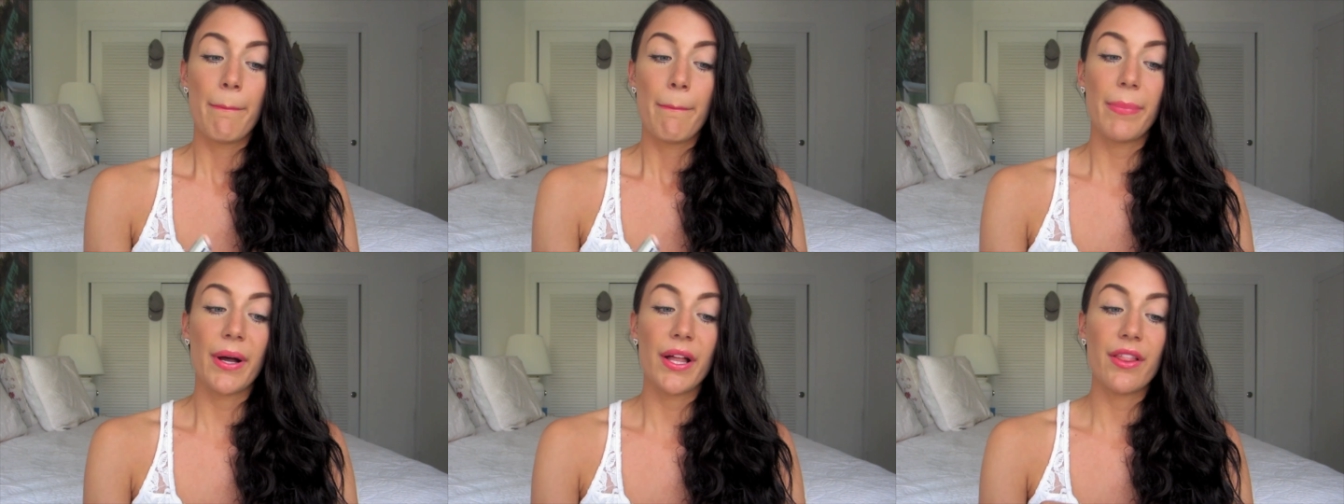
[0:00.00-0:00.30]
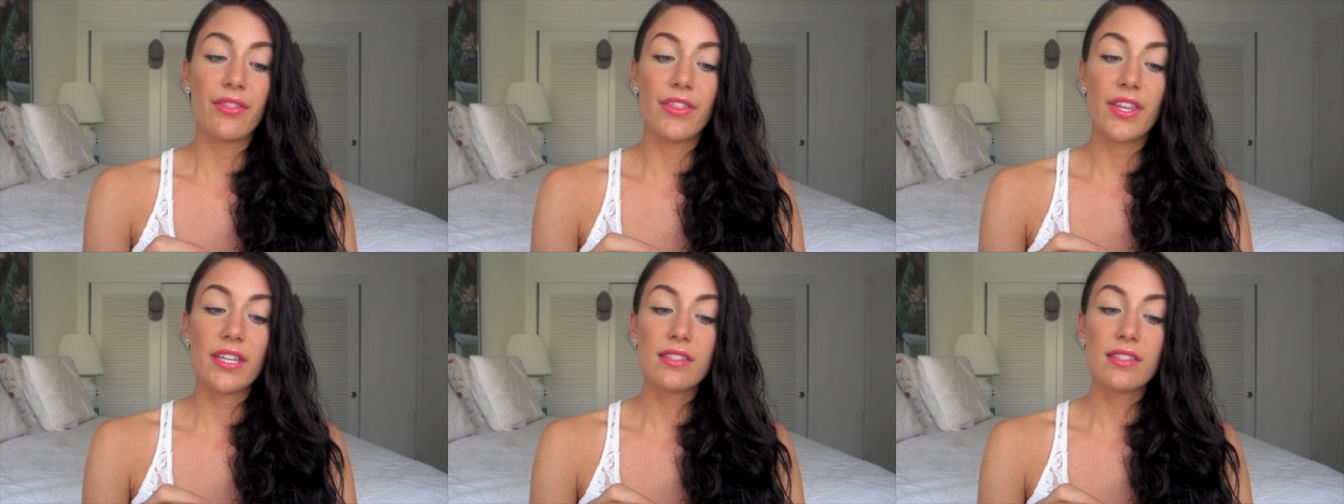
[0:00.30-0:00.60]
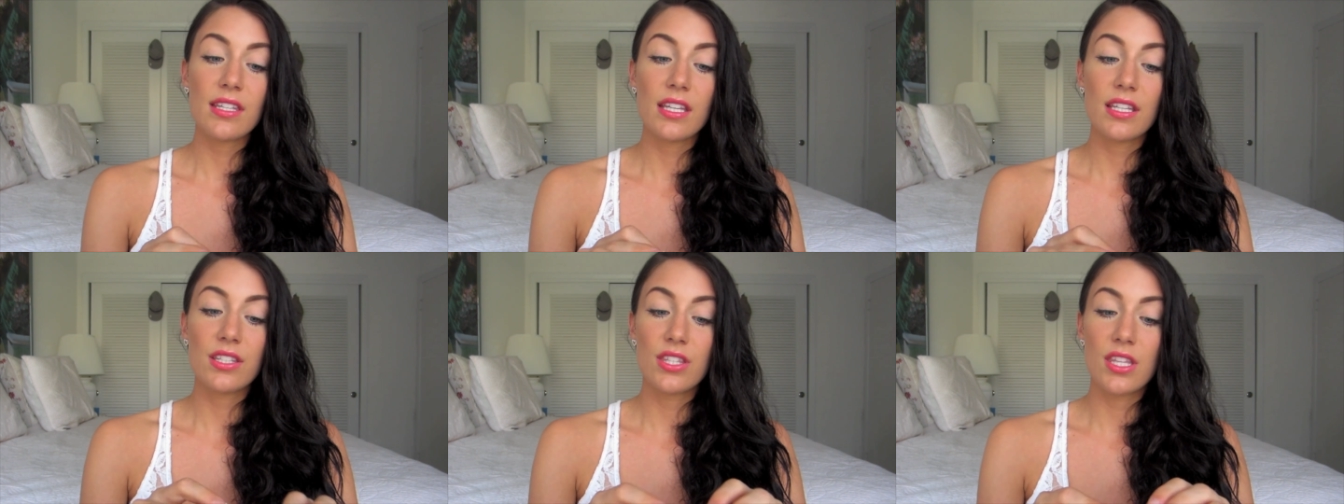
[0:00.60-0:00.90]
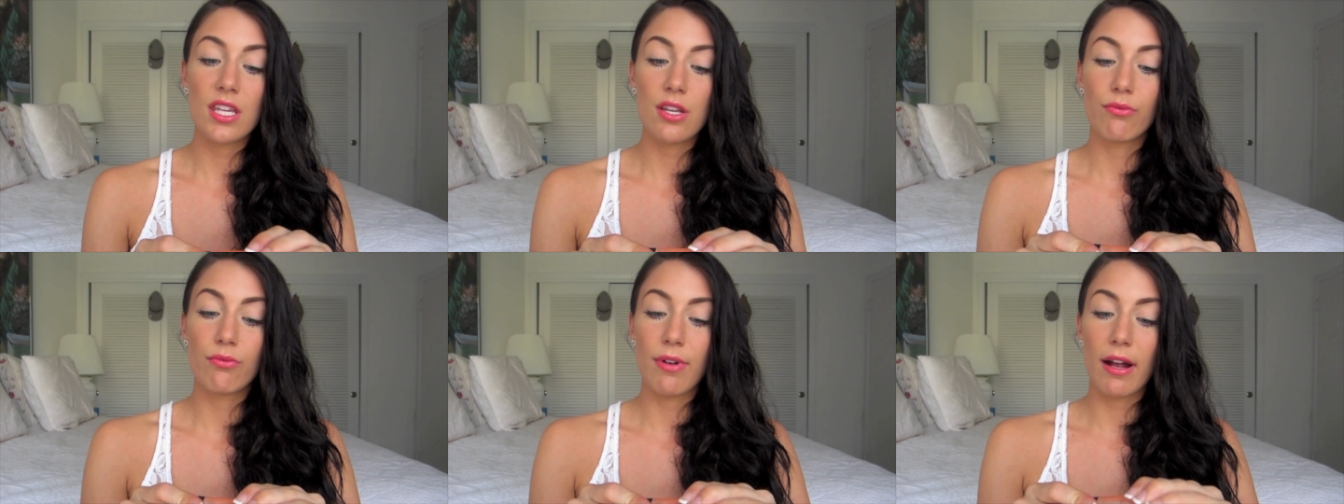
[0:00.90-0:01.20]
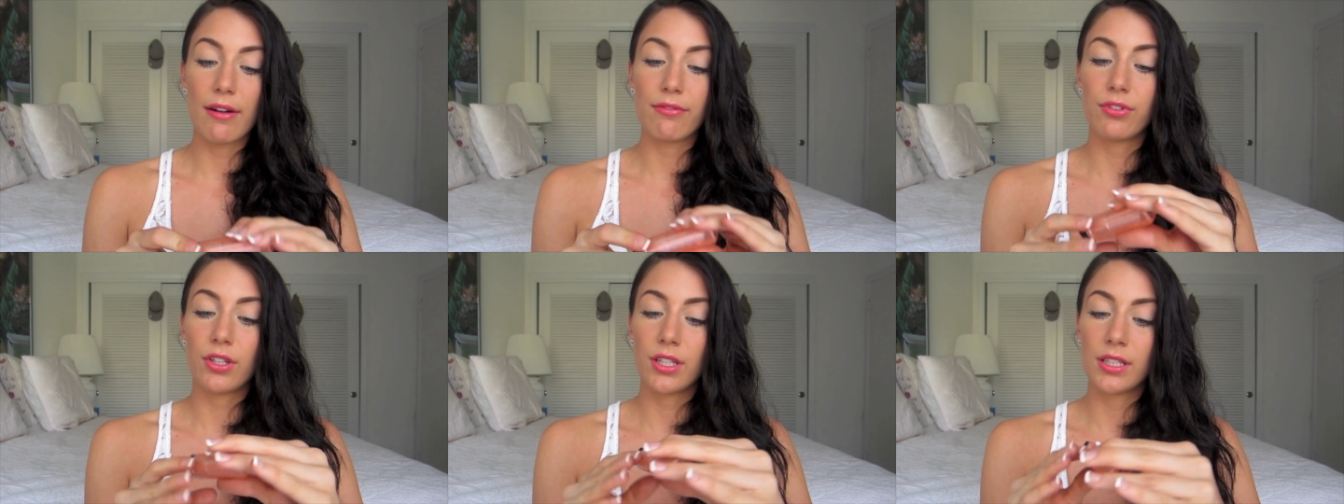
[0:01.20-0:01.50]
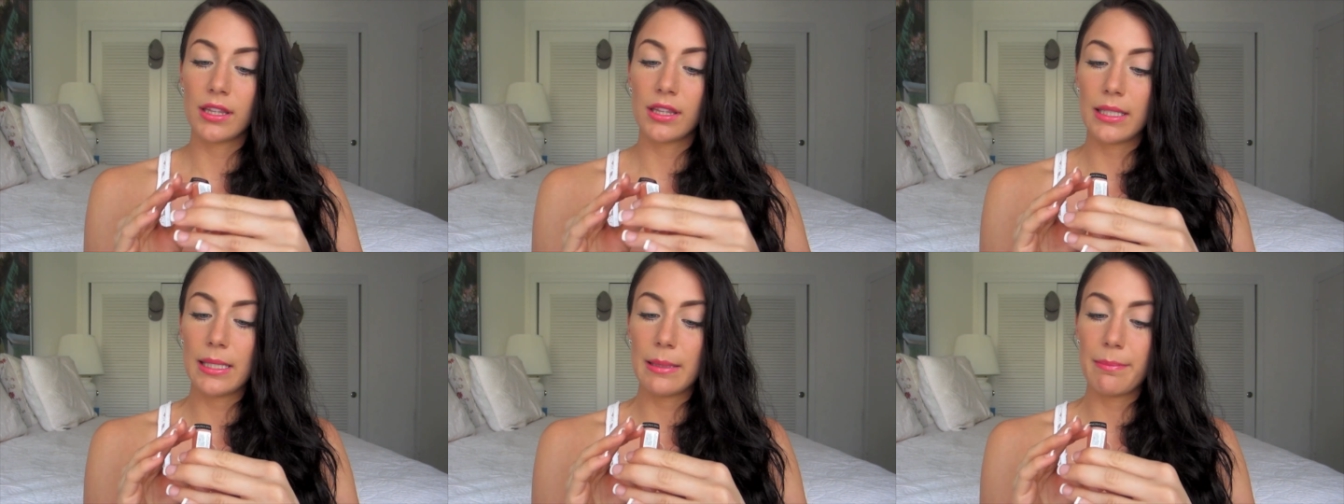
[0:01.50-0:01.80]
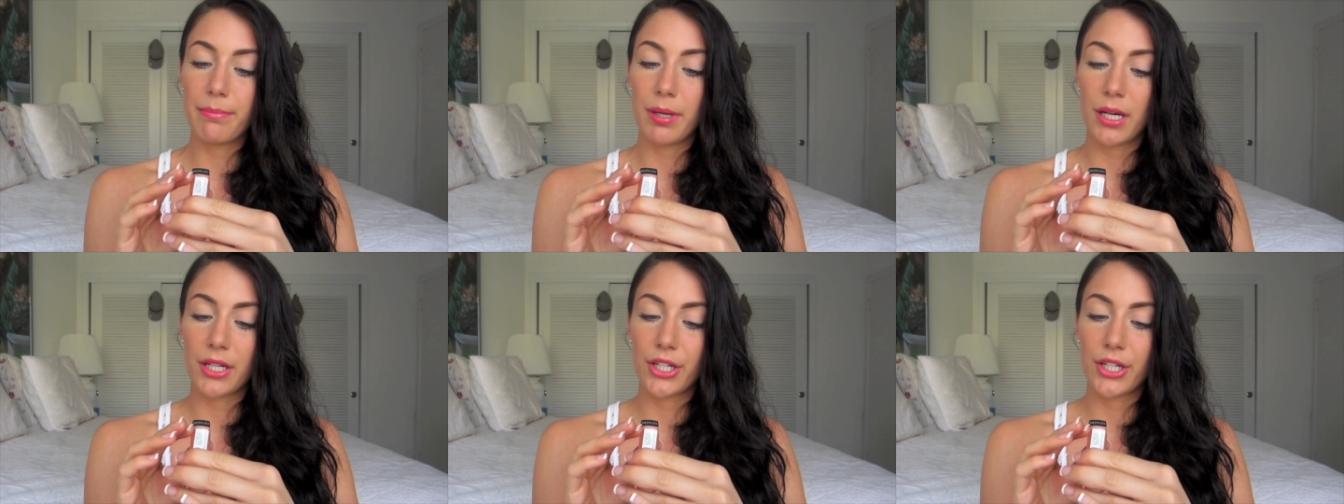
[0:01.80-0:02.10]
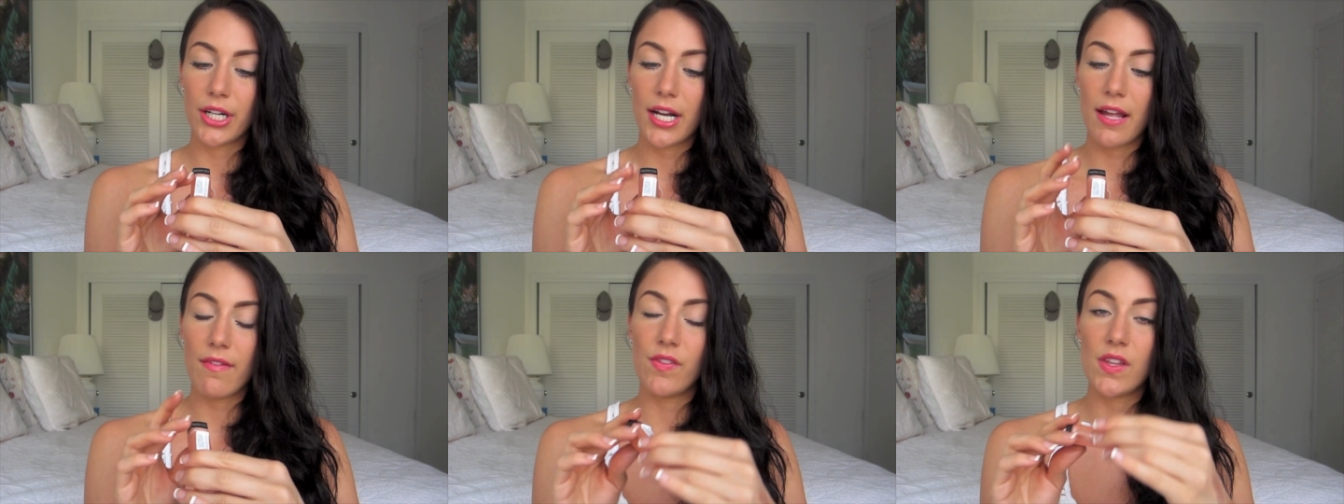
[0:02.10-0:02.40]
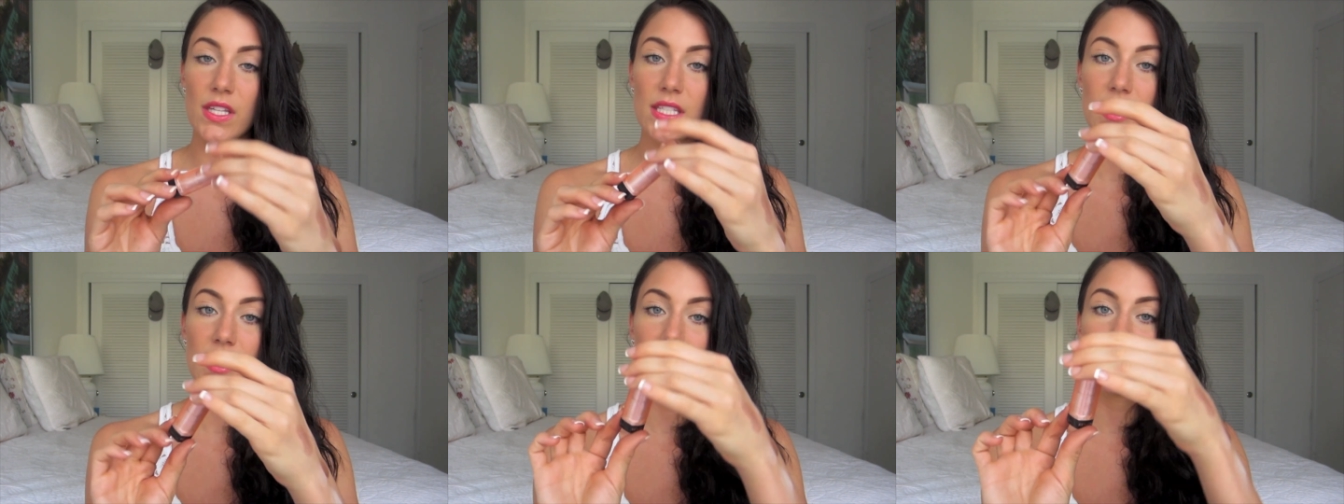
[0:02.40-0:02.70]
But this is the Revlon Lip Butter, and this